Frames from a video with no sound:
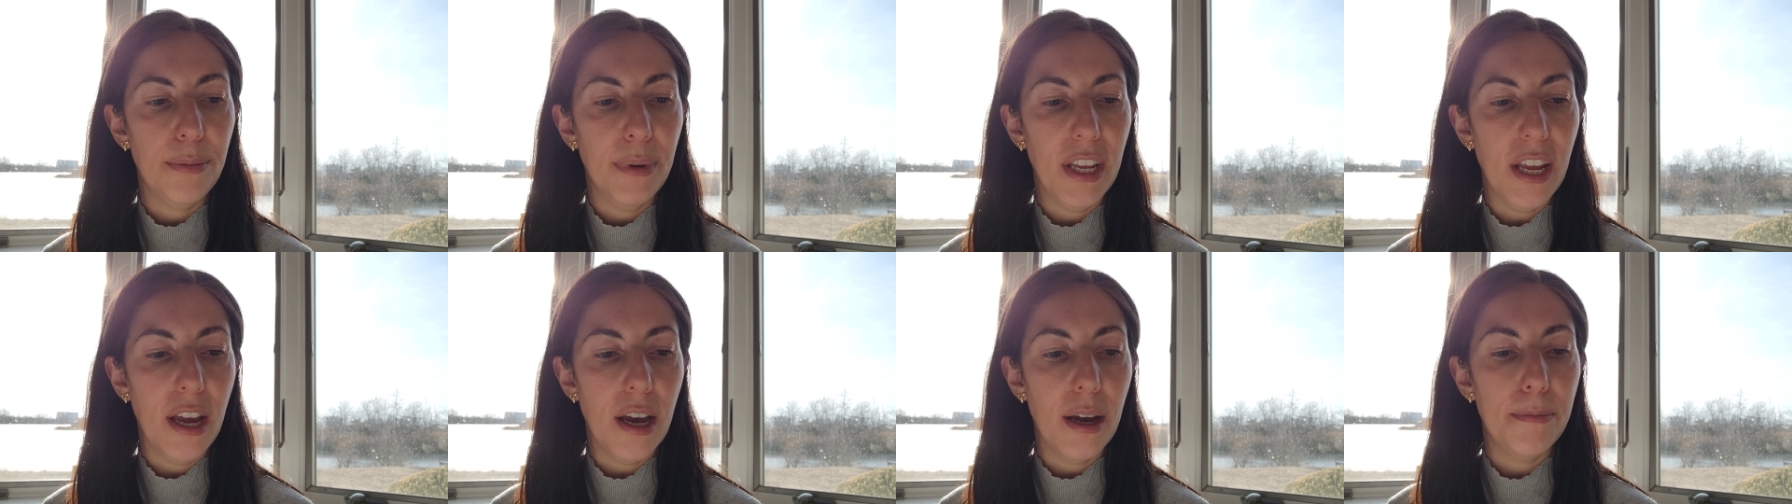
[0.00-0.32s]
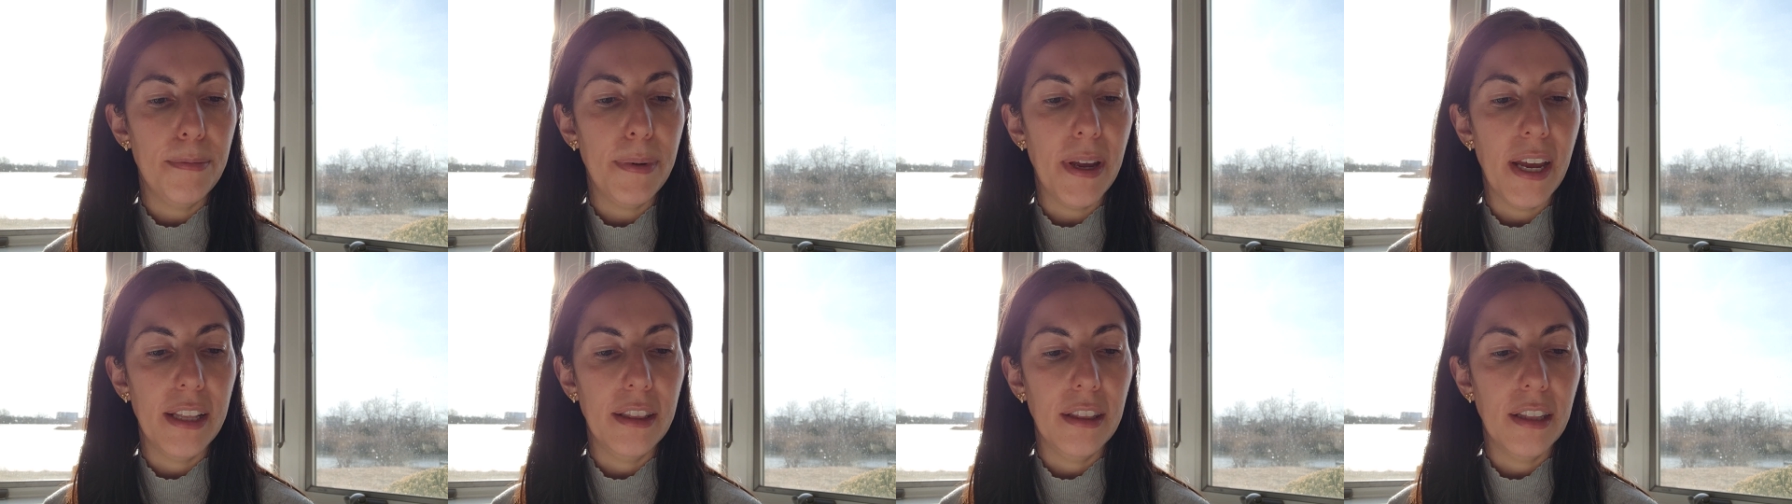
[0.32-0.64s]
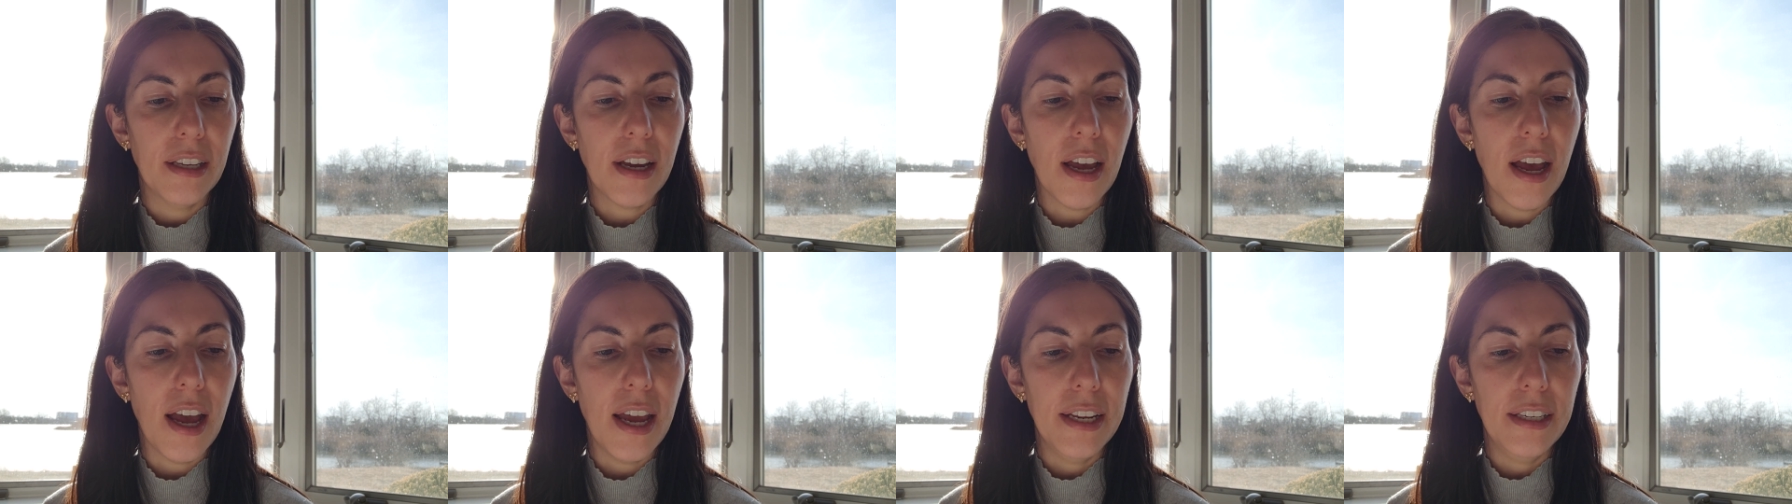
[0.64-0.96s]
me up, and
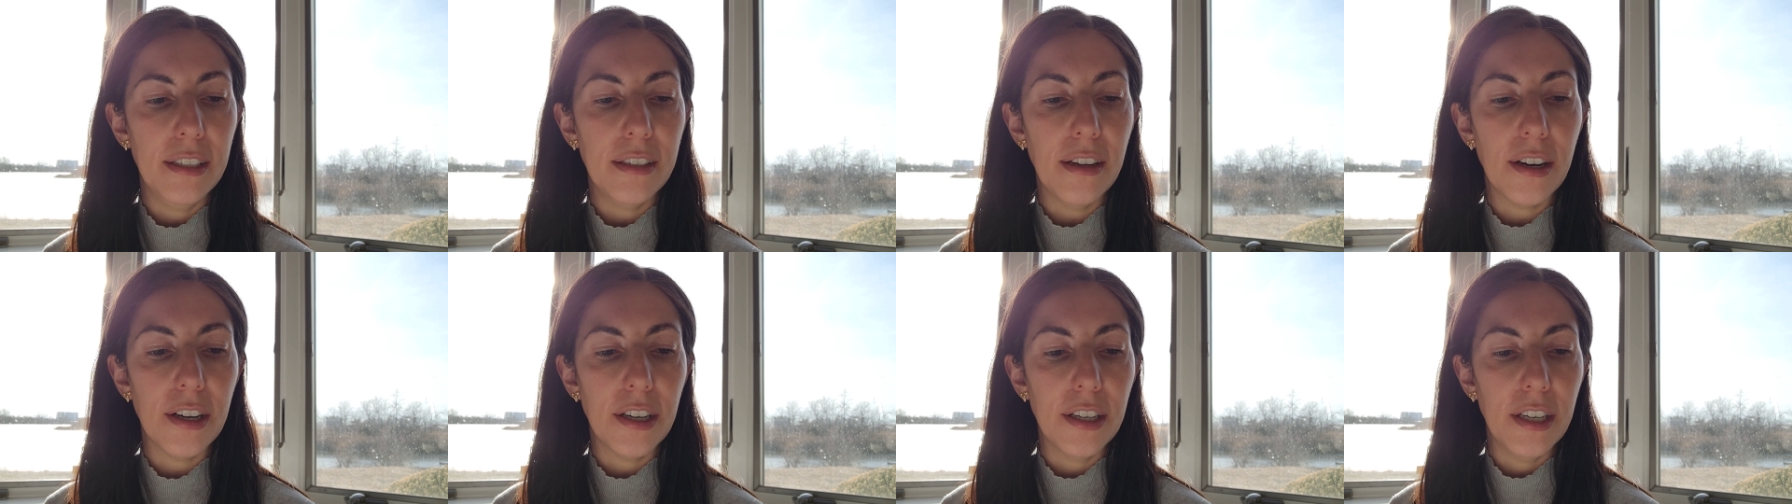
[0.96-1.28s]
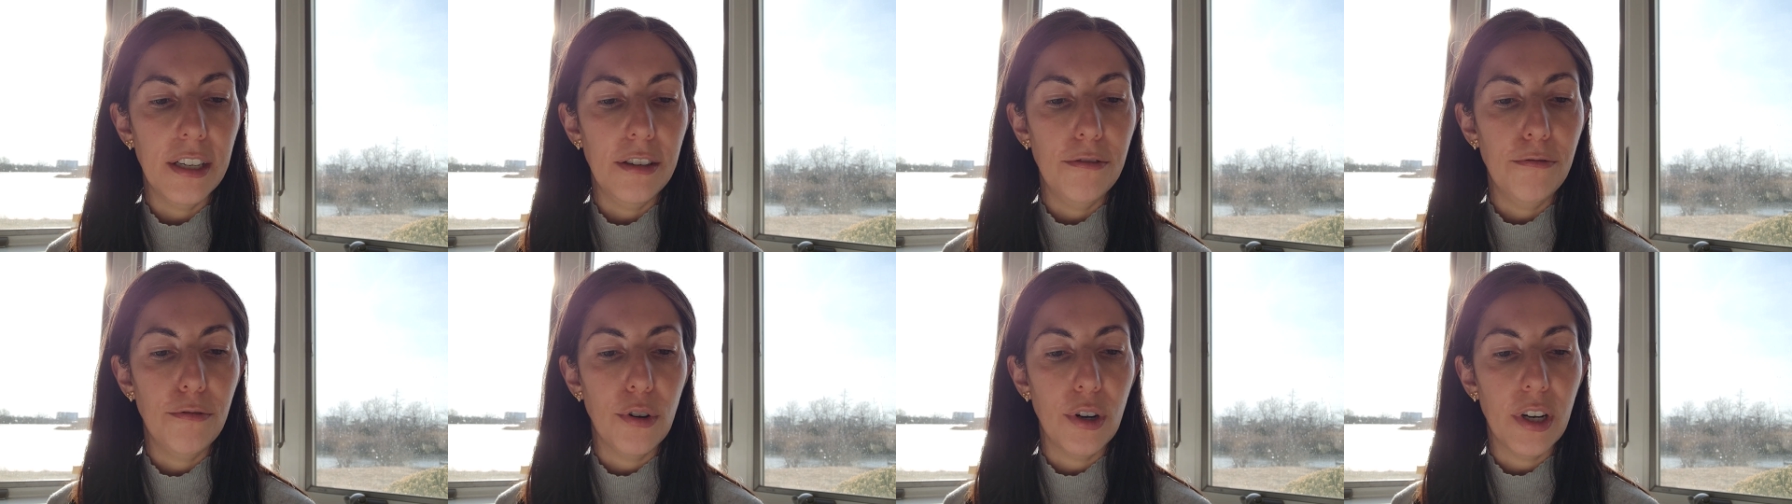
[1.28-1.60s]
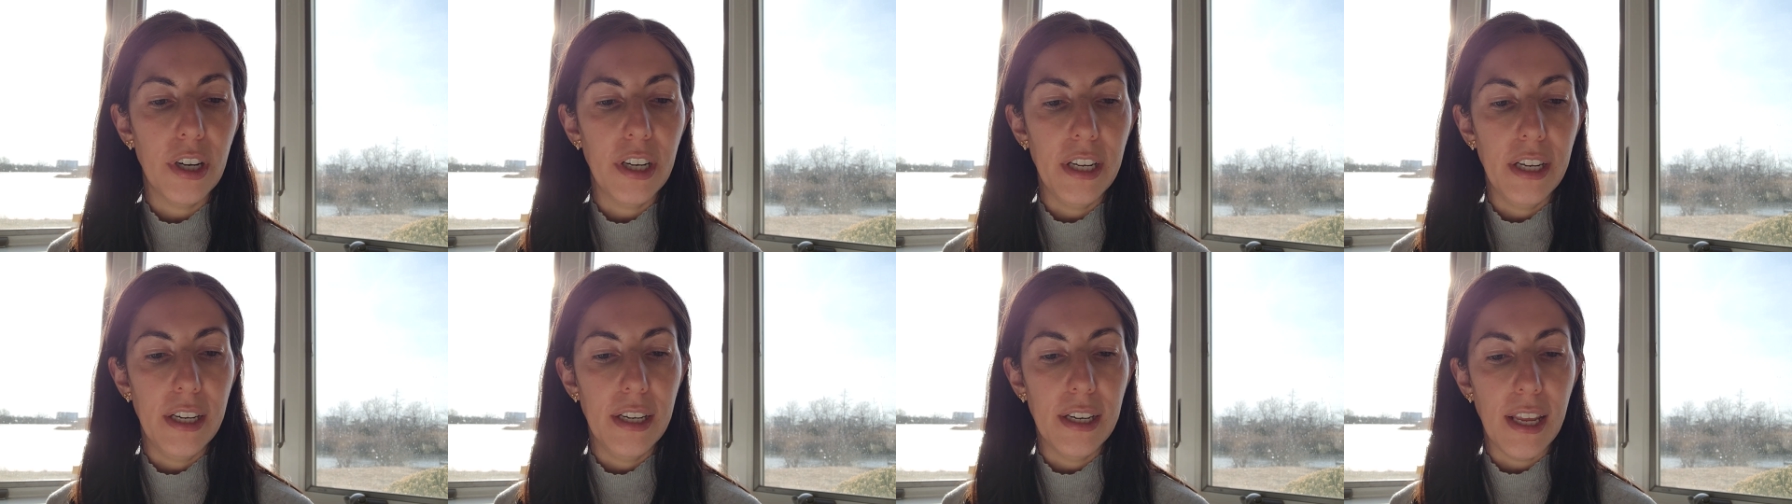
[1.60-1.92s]
the kind-hearted
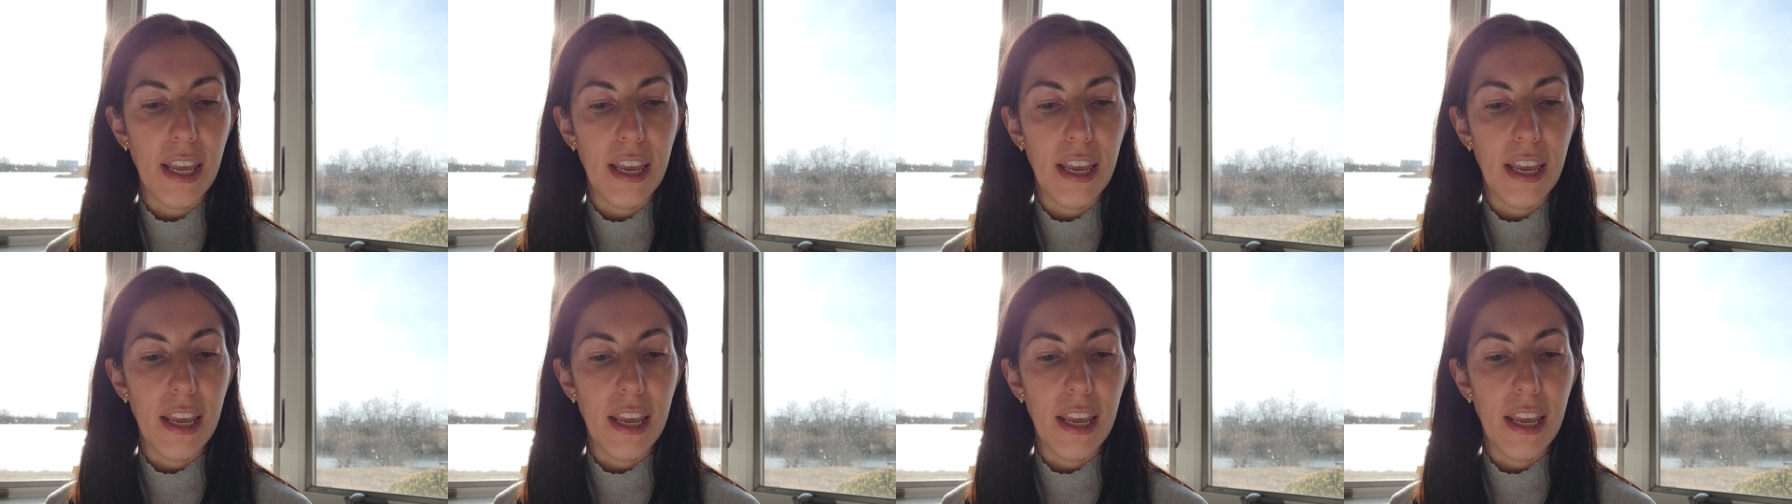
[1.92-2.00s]
warden